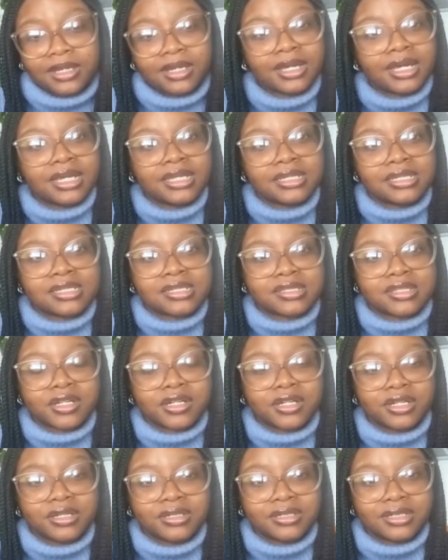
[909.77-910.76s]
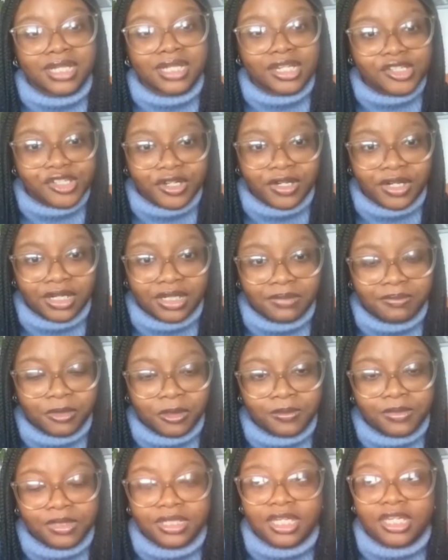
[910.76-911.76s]
And they're a Nigerian
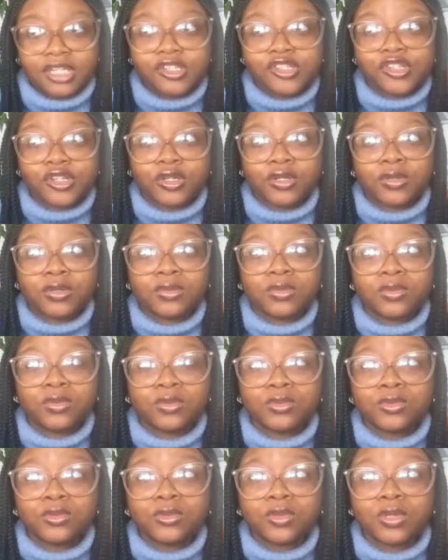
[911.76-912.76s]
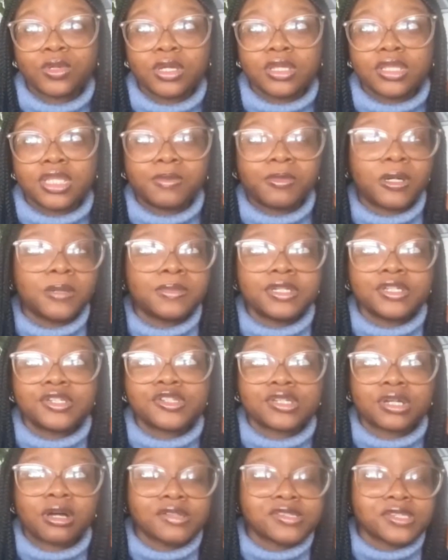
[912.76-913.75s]
publication who they
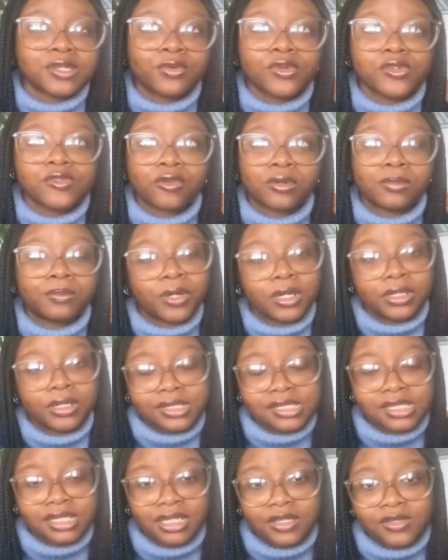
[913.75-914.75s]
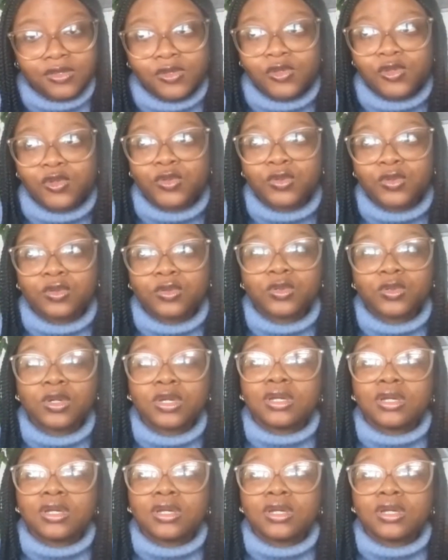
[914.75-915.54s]
publish articles from politics to